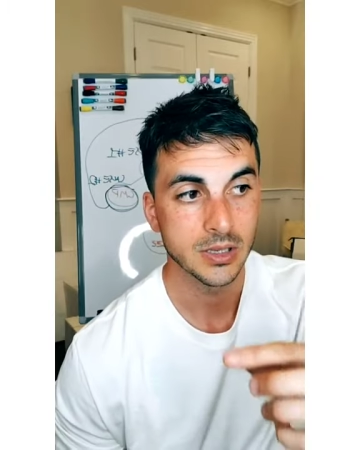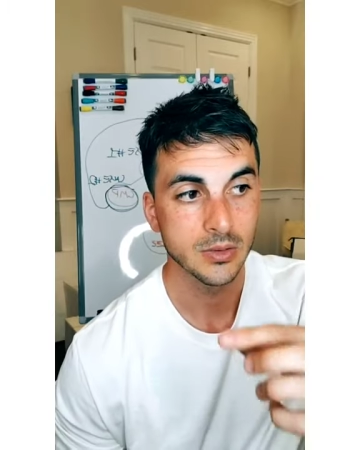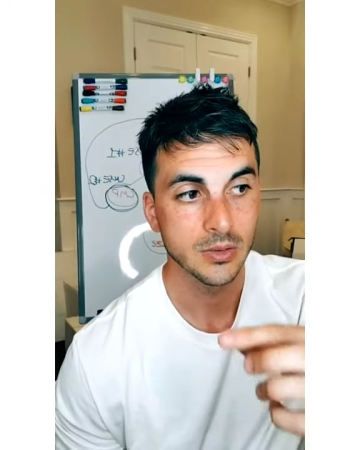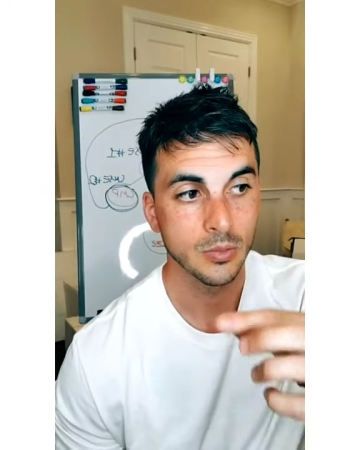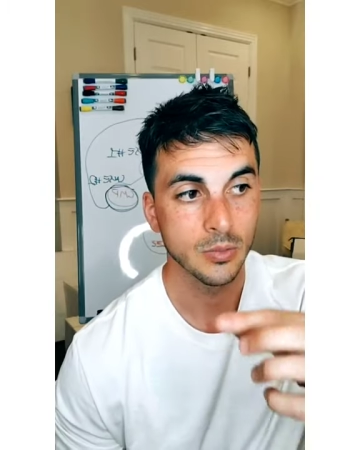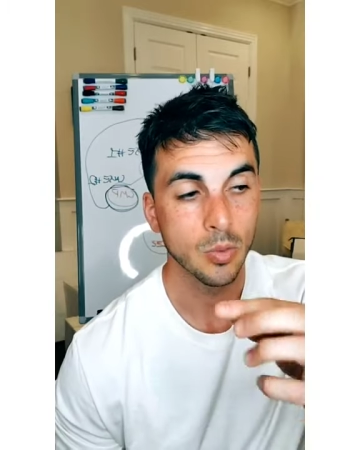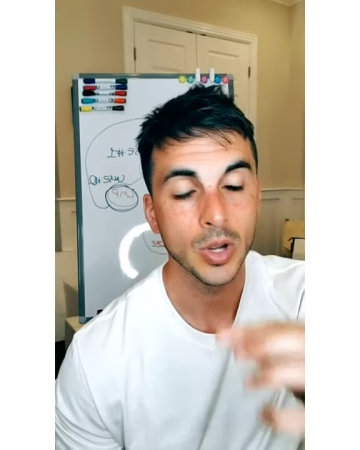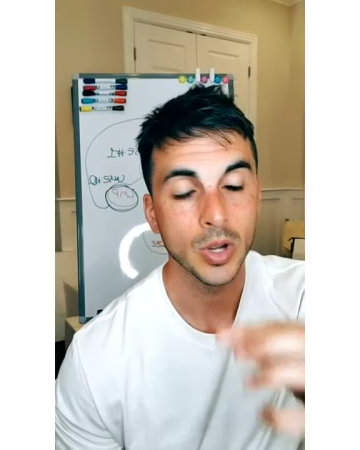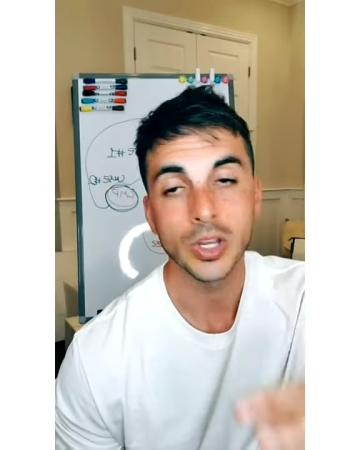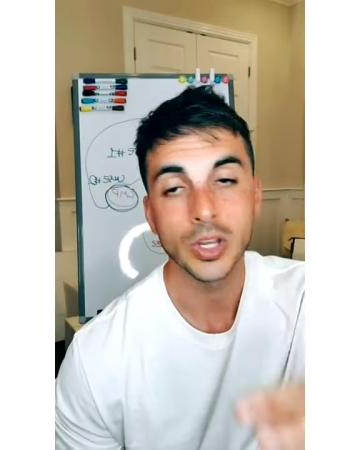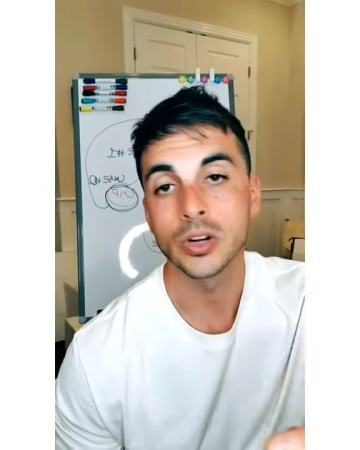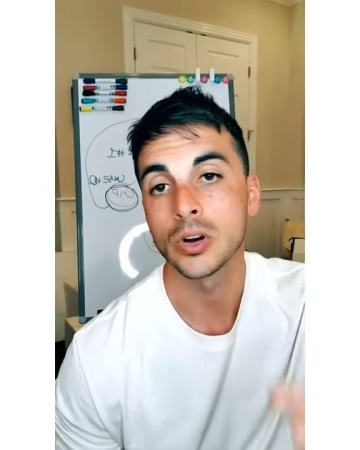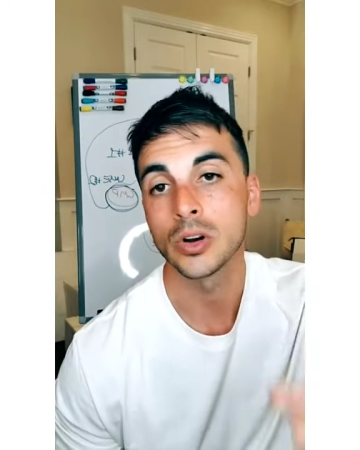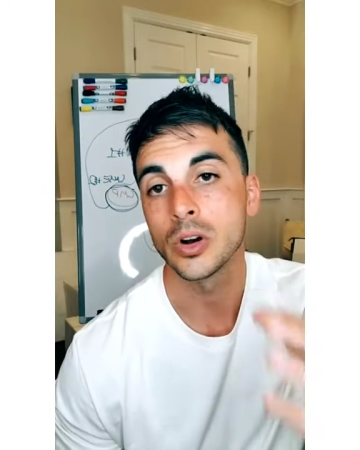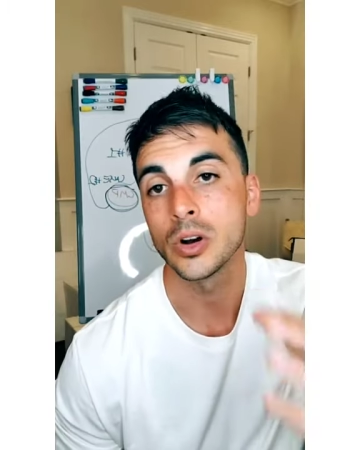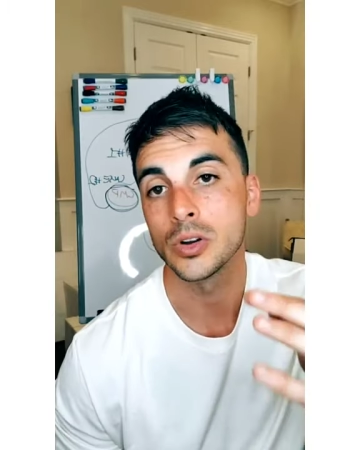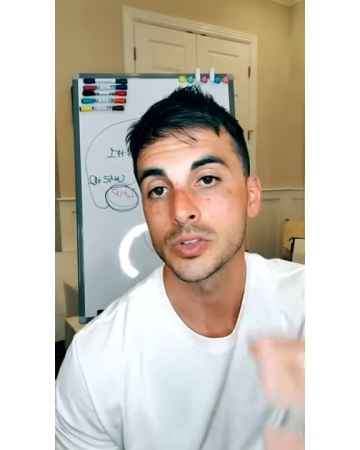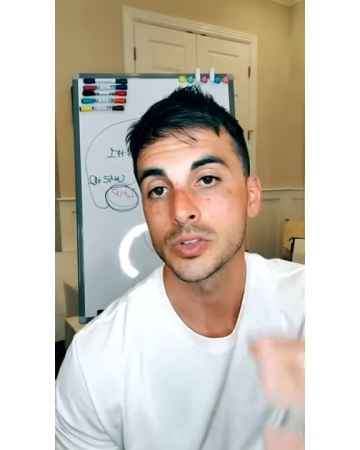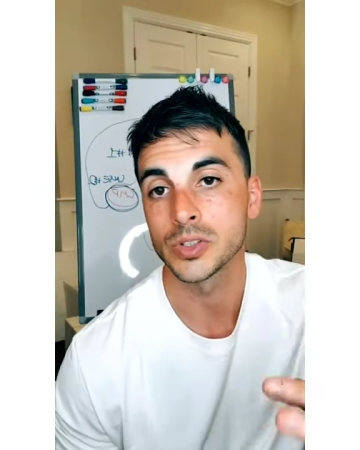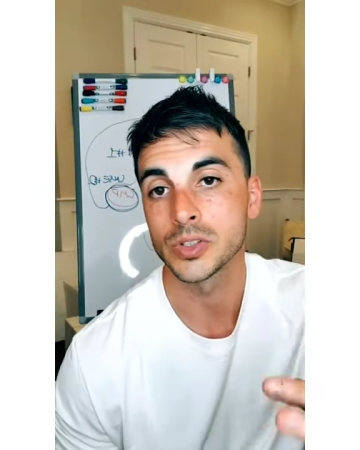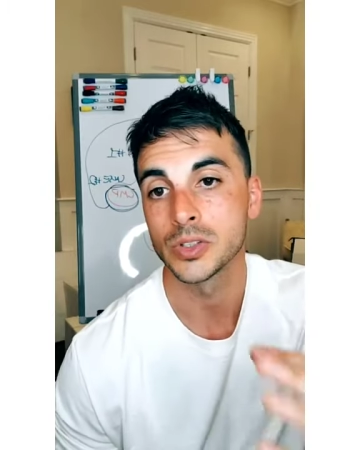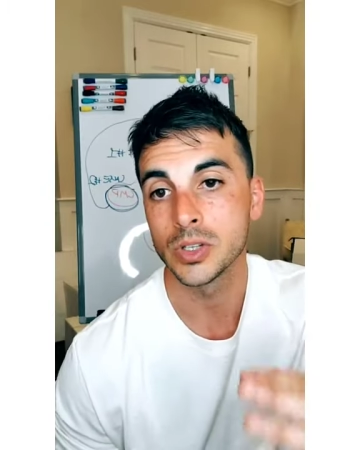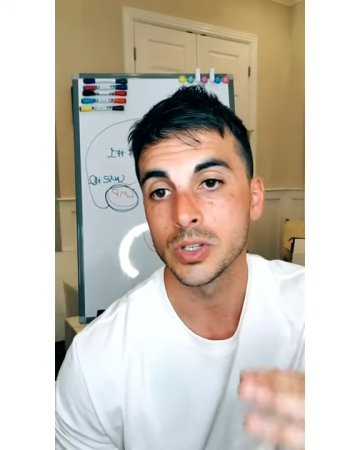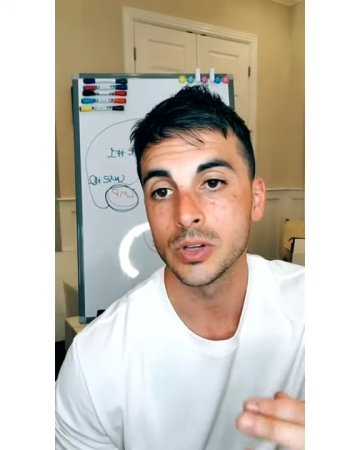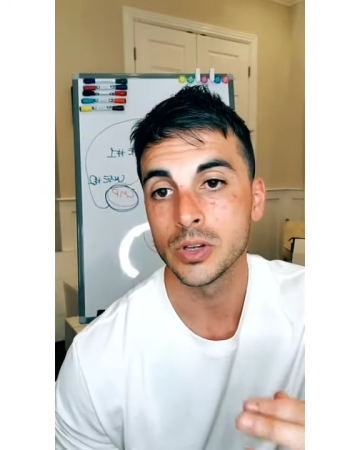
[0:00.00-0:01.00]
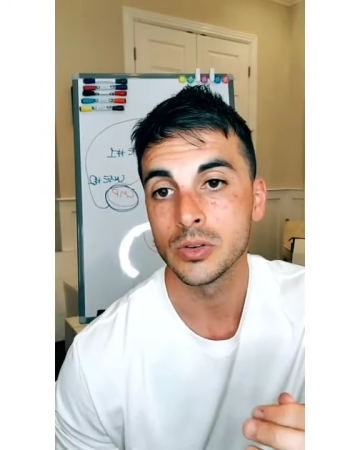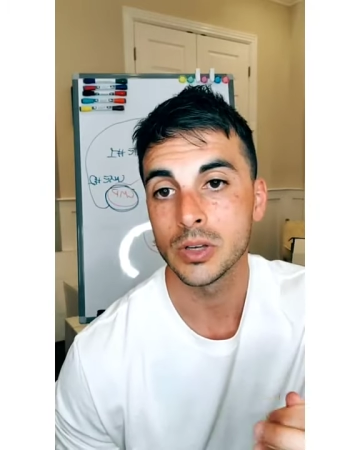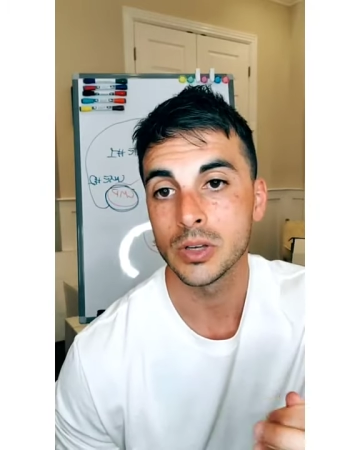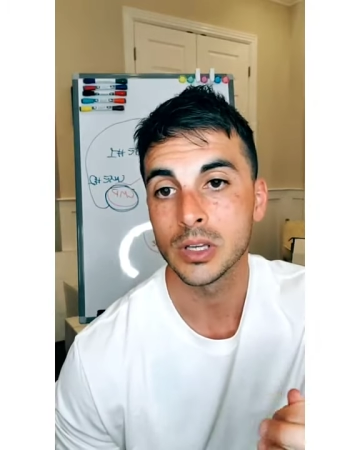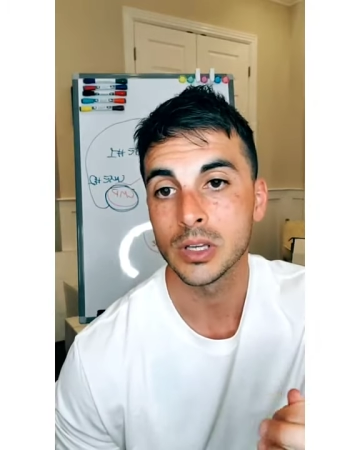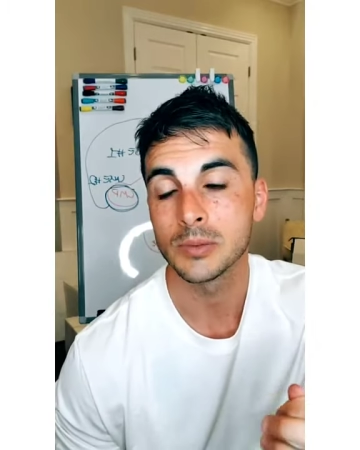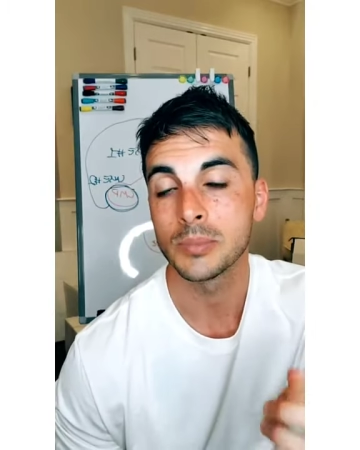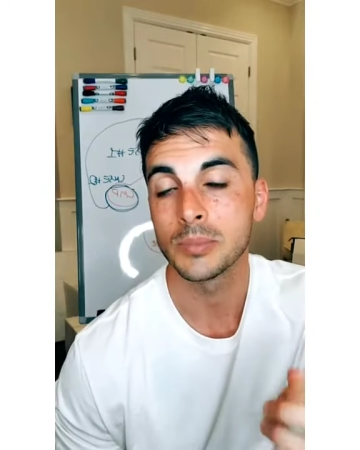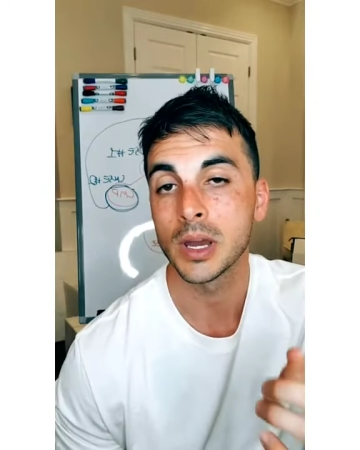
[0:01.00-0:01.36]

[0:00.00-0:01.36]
what you're also doing